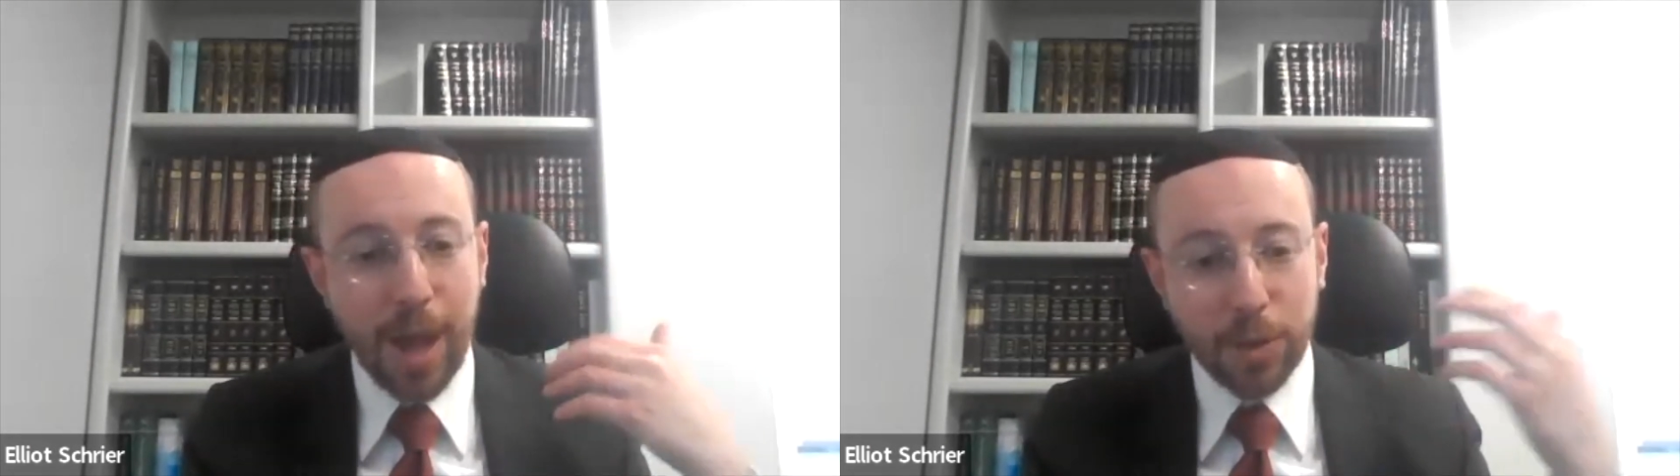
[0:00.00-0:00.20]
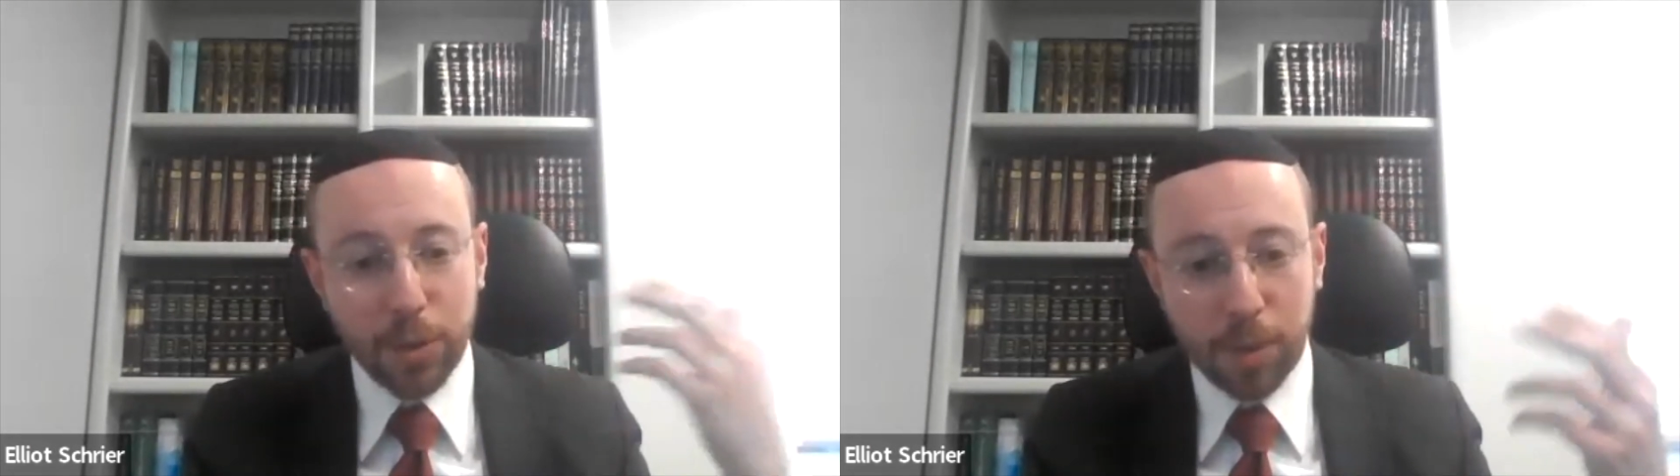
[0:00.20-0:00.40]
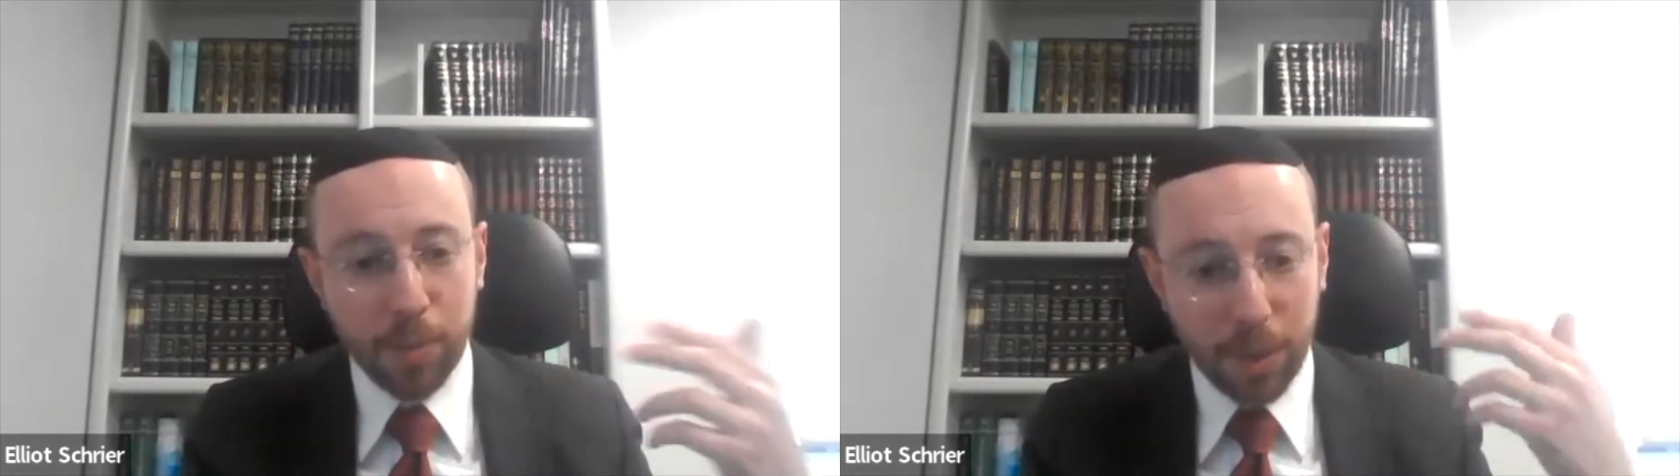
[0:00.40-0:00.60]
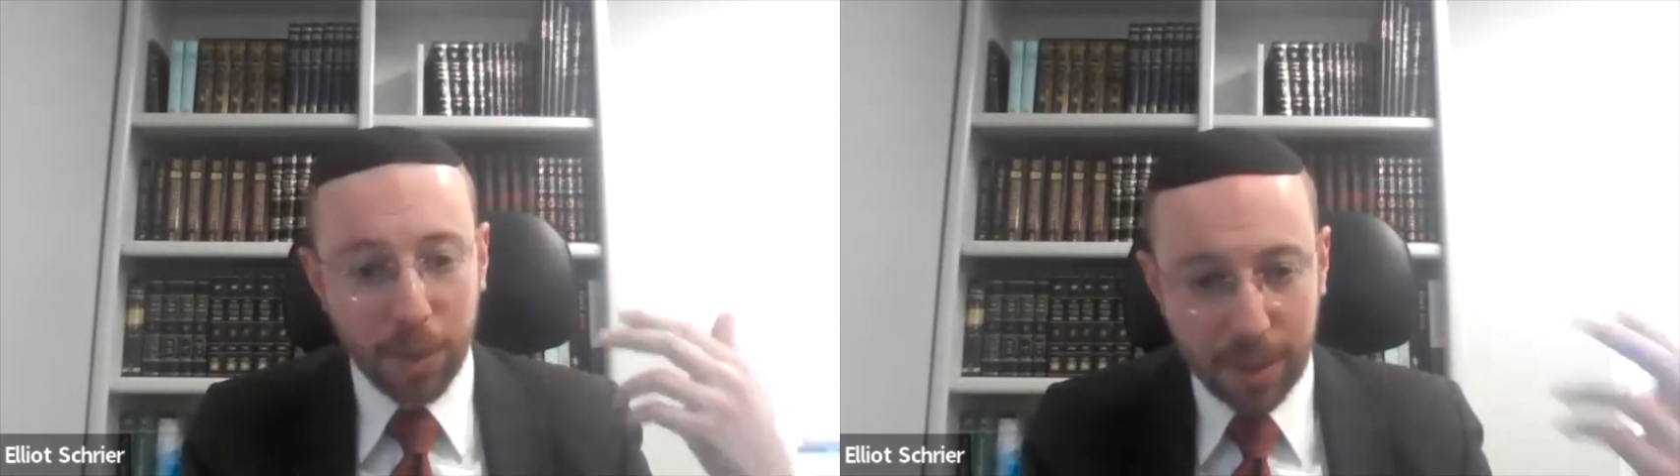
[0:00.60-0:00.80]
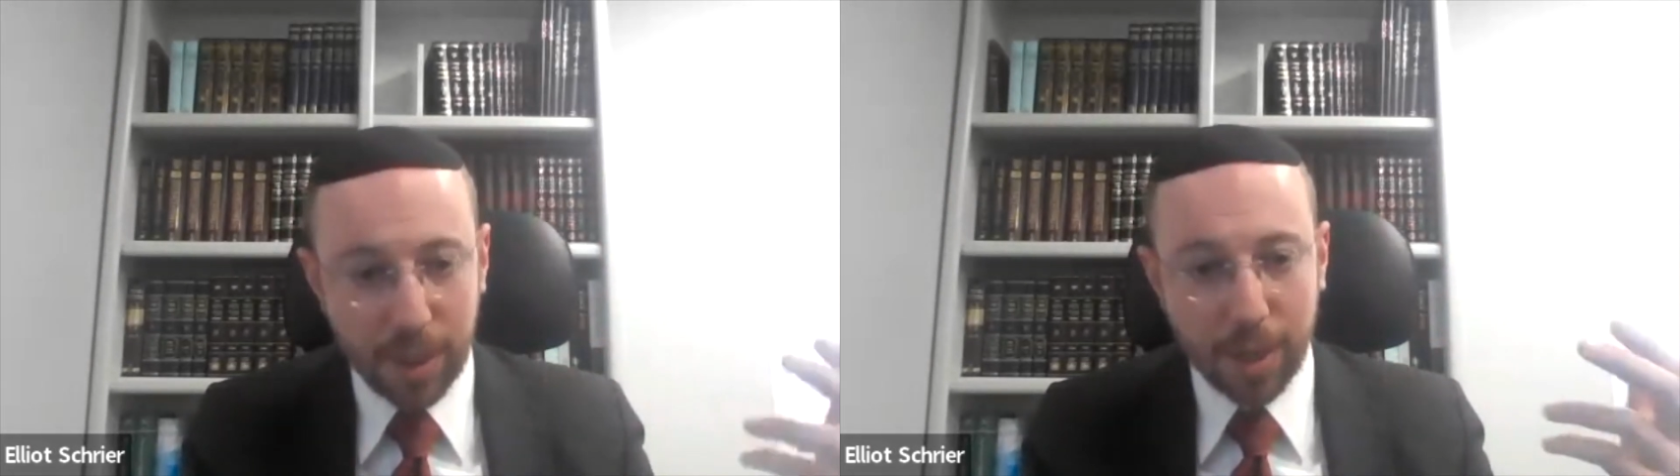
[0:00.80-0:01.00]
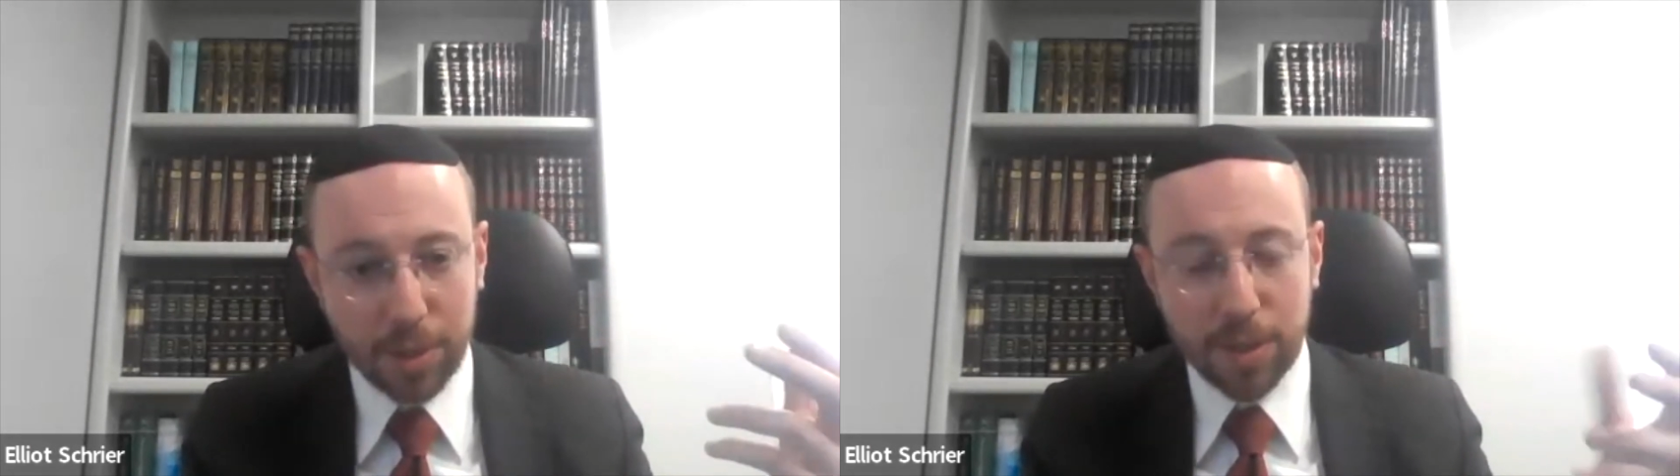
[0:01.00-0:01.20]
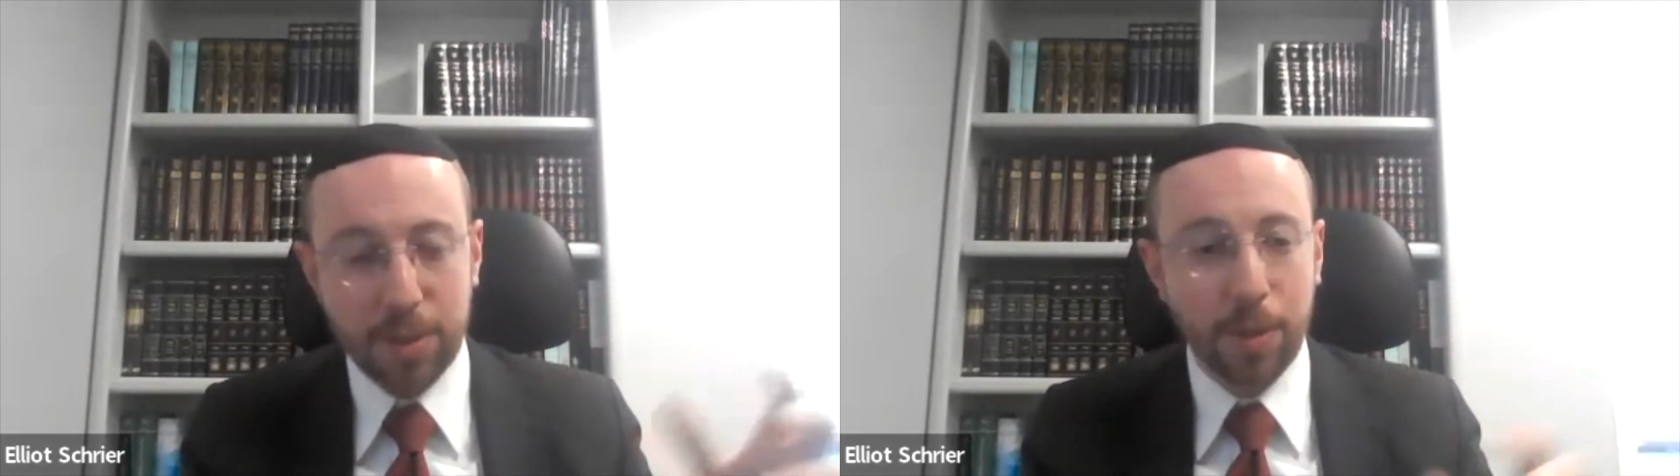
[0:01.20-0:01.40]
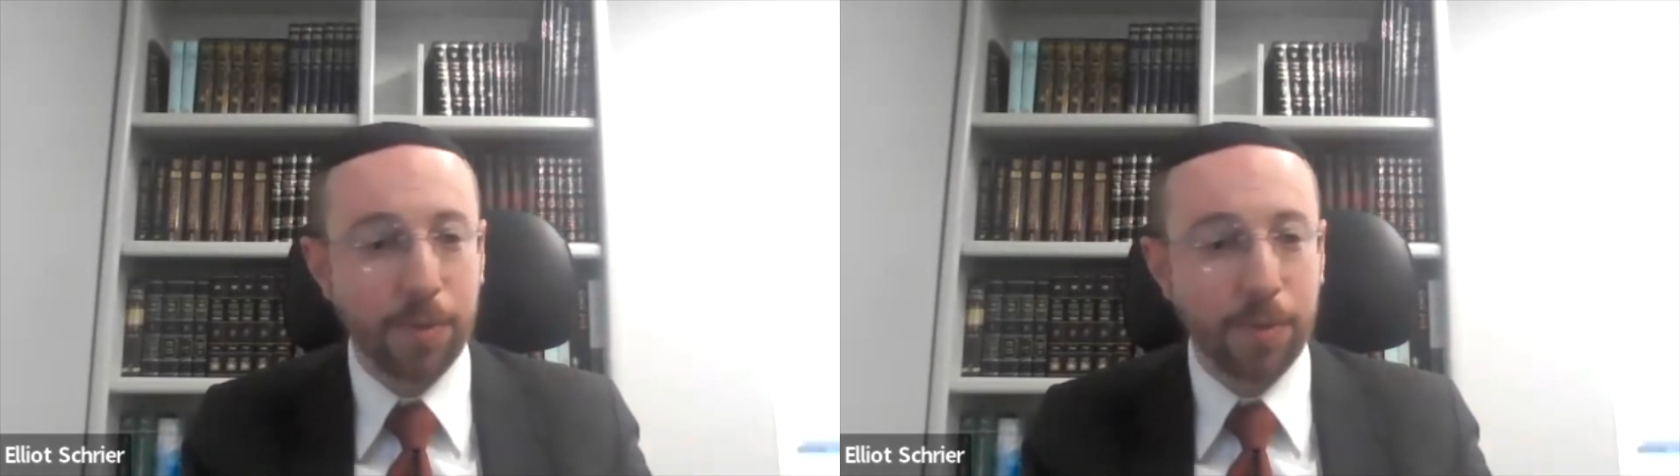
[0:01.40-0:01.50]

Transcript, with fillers: naturally builds connections.